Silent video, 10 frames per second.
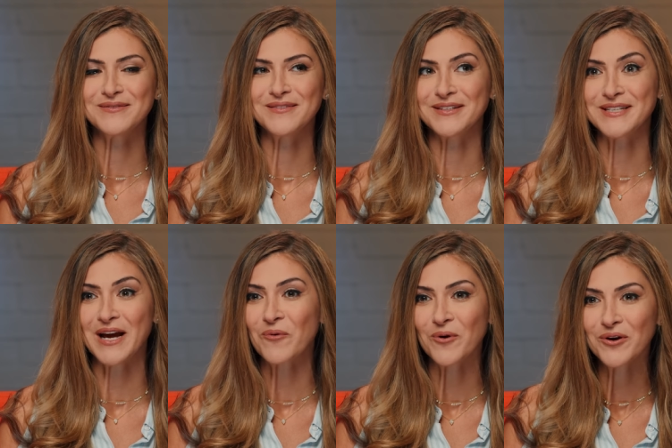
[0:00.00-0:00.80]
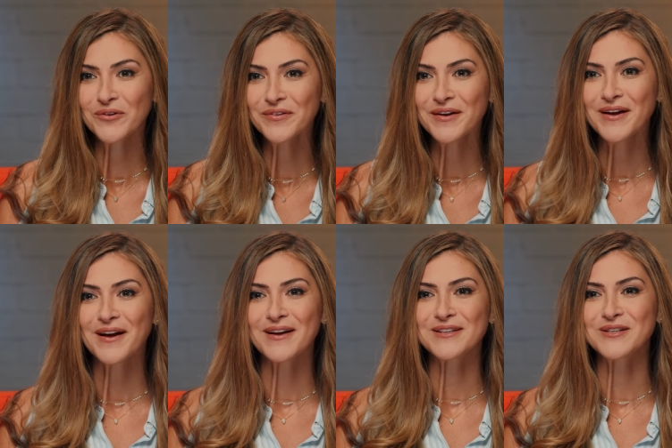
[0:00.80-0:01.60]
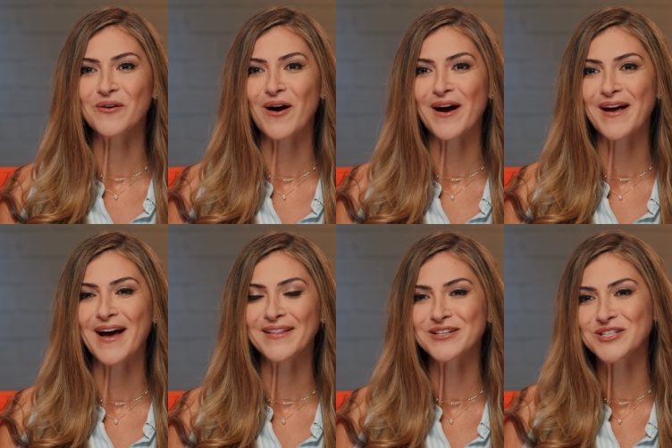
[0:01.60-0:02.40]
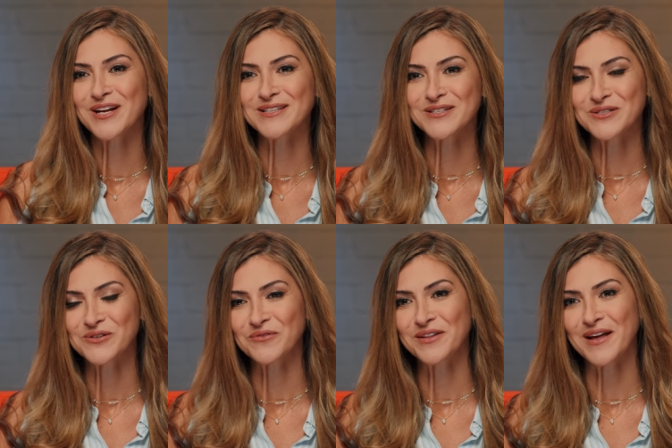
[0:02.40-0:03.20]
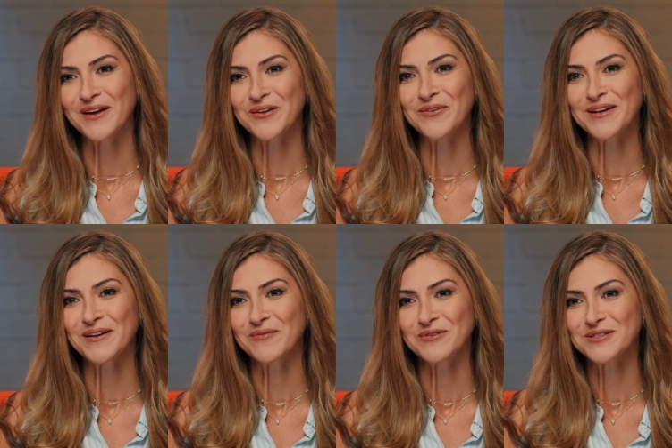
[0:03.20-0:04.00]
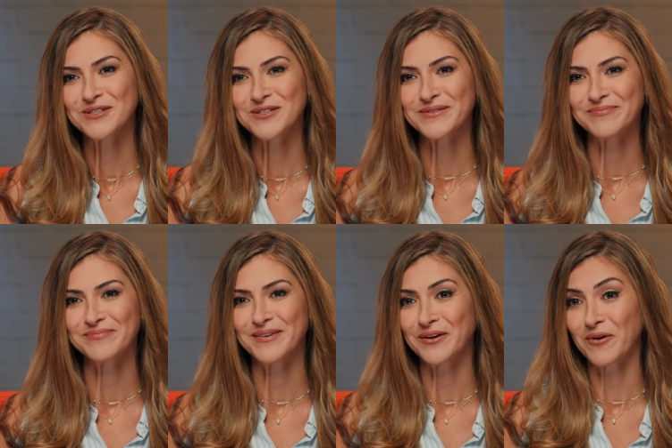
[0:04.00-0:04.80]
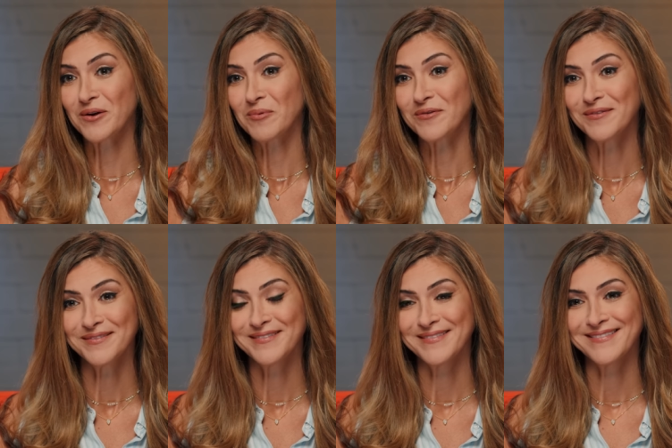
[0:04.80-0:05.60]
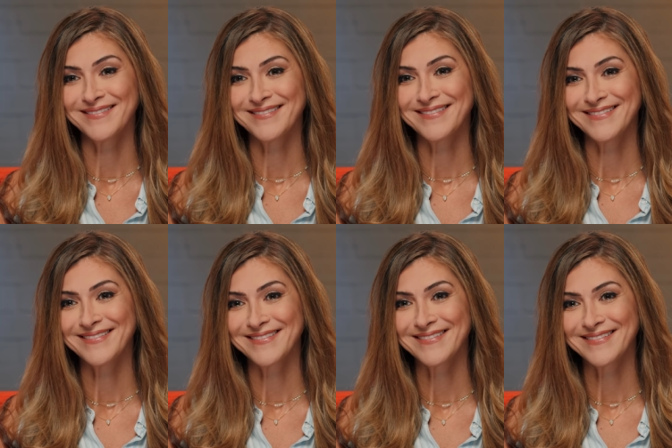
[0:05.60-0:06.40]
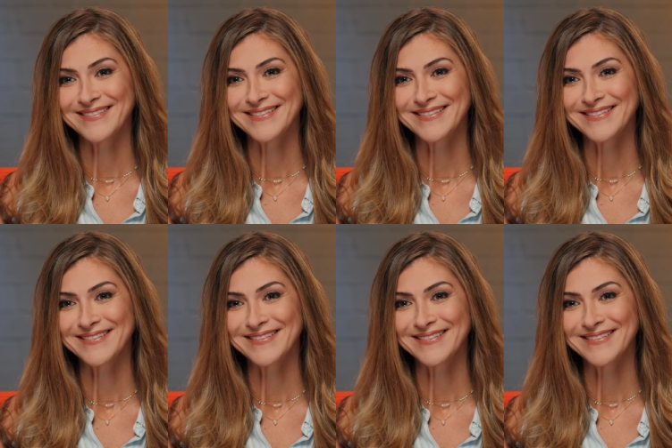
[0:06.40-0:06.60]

the tech world. And so I had the chance to serve in that unit, and it was just incredible. Growing up in